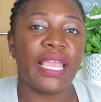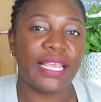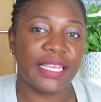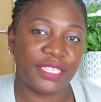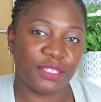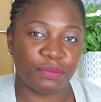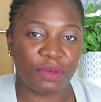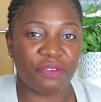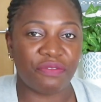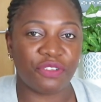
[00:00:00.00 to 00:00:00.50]

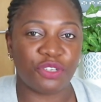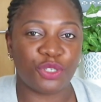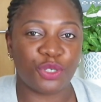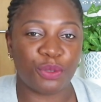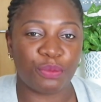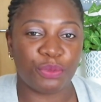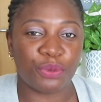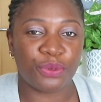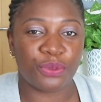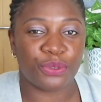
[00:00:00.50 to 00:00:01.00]
is my
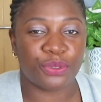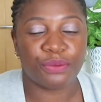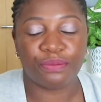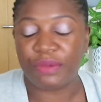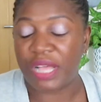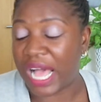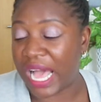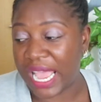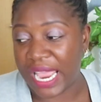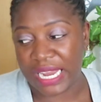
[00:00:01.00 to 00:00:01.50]
vision board.
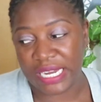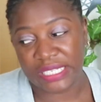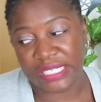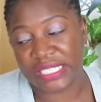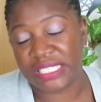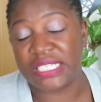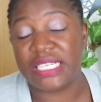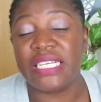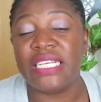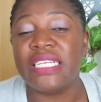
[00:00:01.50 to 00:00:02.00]
I
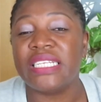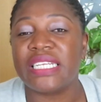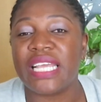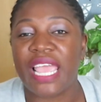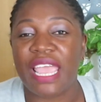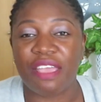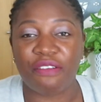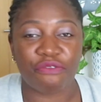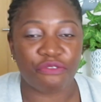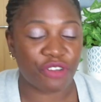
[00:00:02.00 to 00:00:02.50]
see it
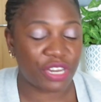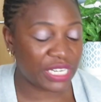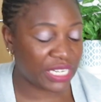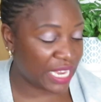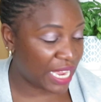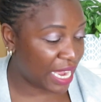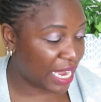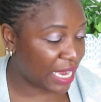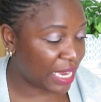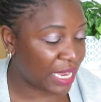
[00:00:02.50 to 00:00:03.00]
every
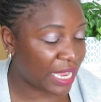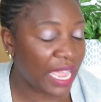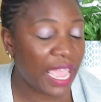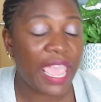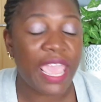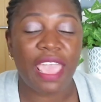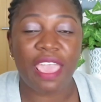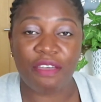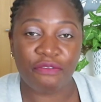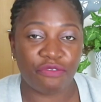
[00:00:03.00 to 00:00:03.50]
day.
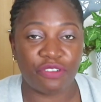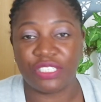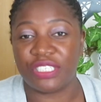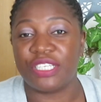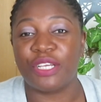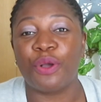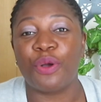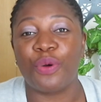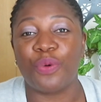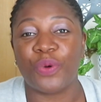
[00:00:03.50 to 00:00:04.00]
Every
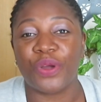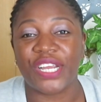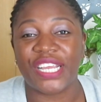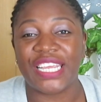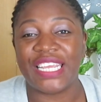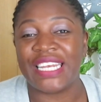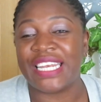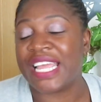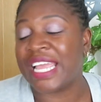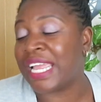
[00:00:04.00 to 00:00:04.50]
single
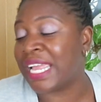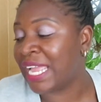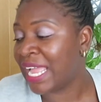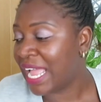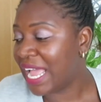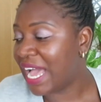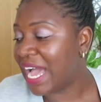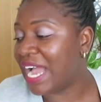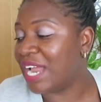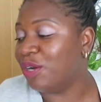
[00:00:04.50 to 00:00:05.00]
working day,
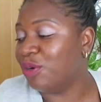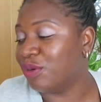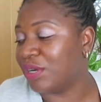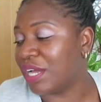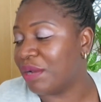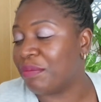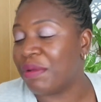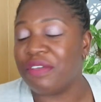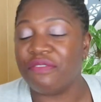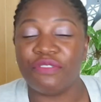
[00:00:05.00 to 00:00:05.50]
I look
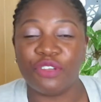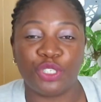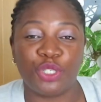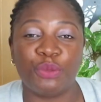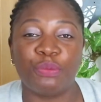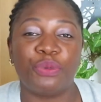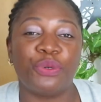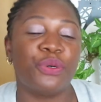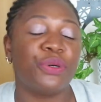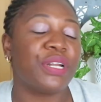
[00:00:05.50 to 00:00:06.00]
at my
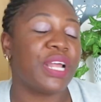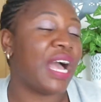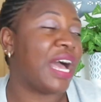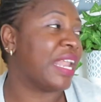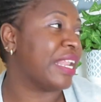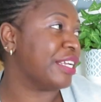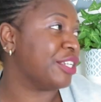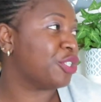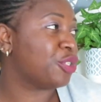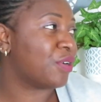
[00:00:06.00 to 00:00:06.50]
vision board
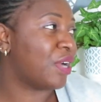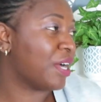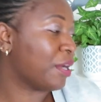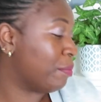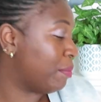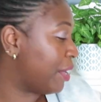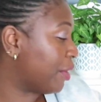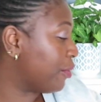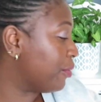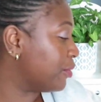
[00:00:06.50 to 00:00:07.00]
and I
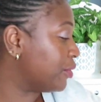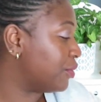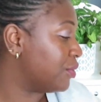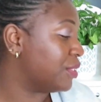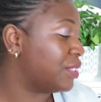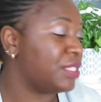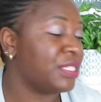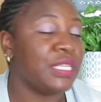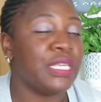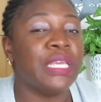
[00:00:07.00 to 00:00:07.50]
track my goals to
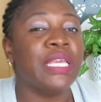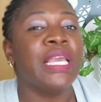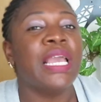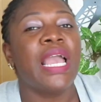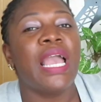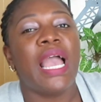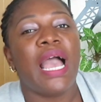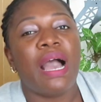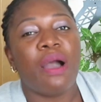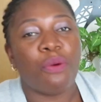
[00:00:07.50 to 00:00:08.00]
see
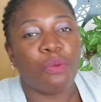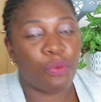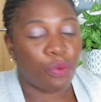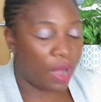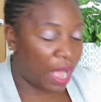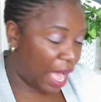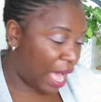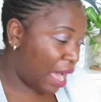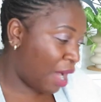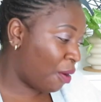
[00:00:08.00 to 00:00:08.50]

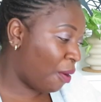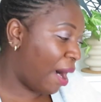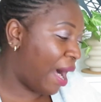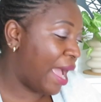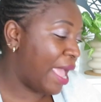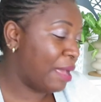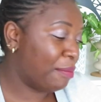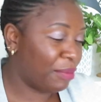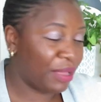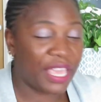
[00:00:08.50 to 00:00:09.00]
how
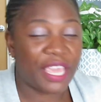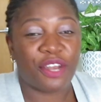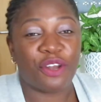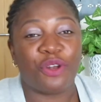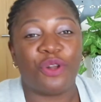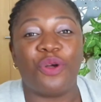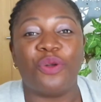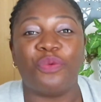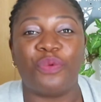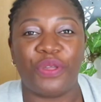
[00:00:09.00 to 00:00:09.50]
I am
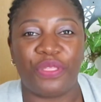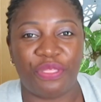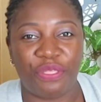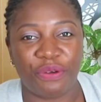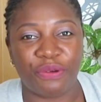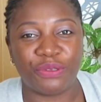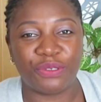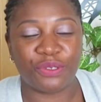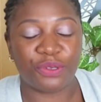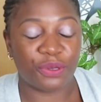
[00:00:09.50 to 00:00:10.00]
getting on with
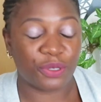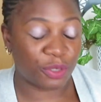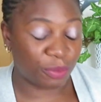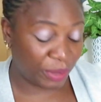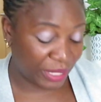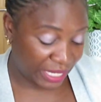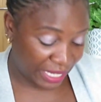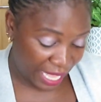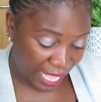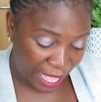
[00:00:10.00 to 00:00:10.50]
those goals.
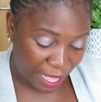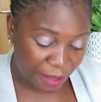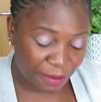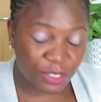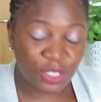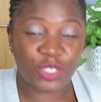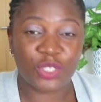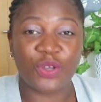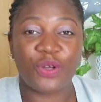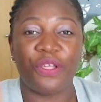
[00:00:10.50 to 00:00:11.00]
But yeah,
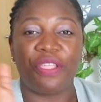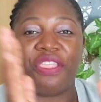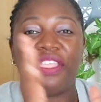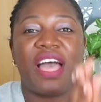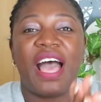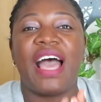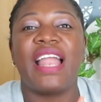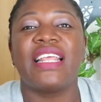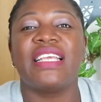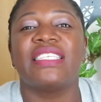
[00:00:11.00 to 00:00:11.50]
so
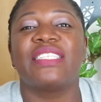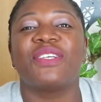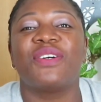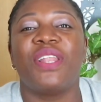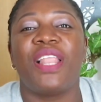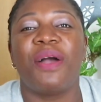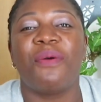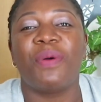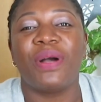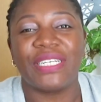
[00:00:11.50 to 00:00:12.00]
that is
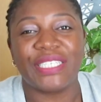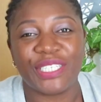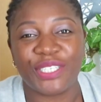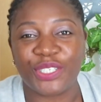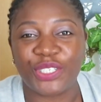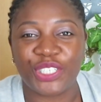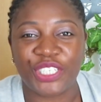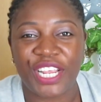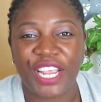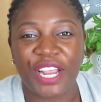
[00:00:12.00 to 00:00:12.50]
all I wanted
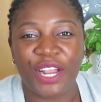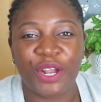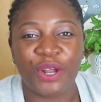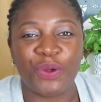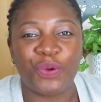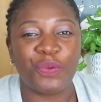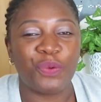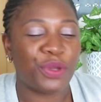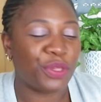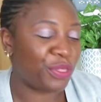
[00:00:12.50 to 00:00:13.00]
to
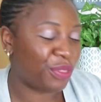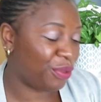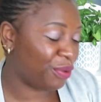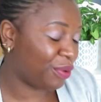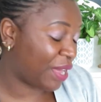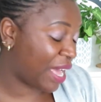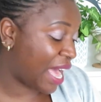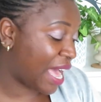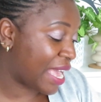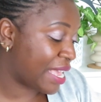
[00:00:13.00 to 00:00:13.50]
share with
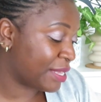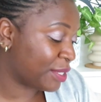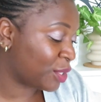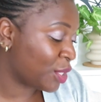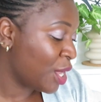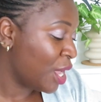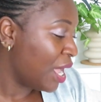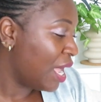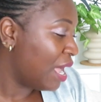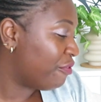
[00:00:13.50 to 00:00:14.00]
you guys
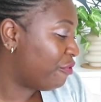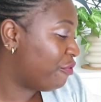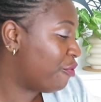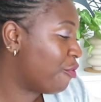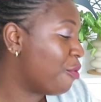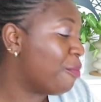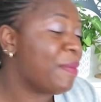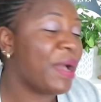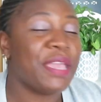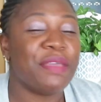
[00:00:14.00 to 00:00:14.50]

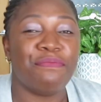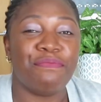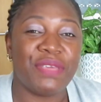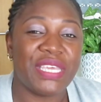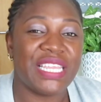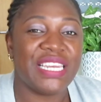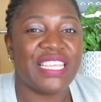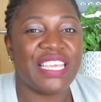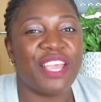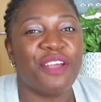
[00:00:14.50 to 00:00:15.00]
for my
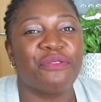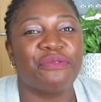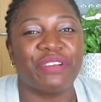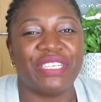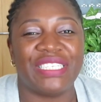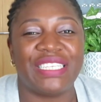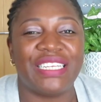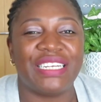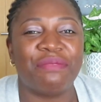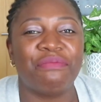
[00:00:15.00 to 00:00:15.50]
media
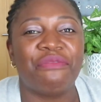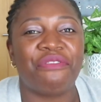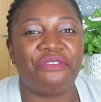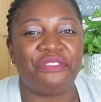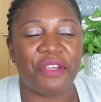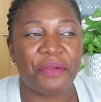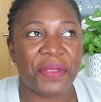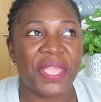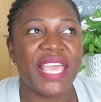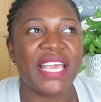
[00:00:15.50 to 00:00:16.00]
reset. I'm
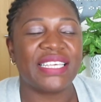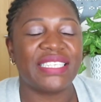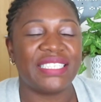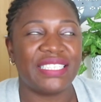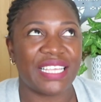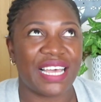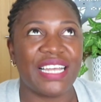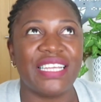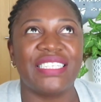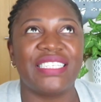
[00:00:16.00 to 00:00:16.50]
very
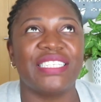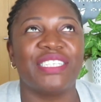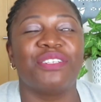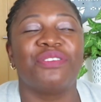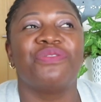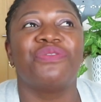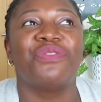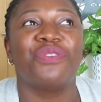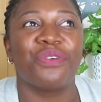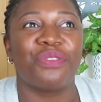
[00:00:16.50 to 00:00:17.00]

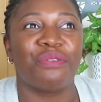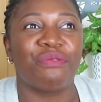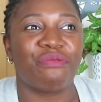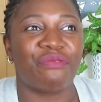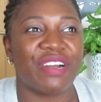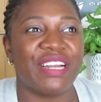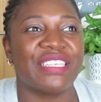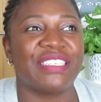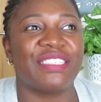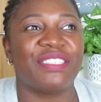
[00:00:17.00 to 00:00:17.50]
excited for the
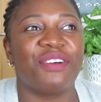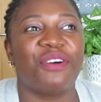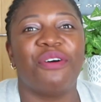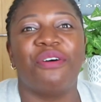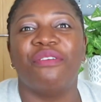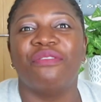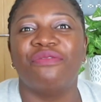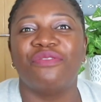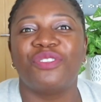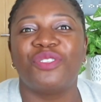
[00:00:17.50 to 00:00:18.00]
rest
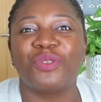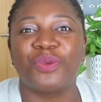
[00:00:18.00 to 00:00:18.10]
of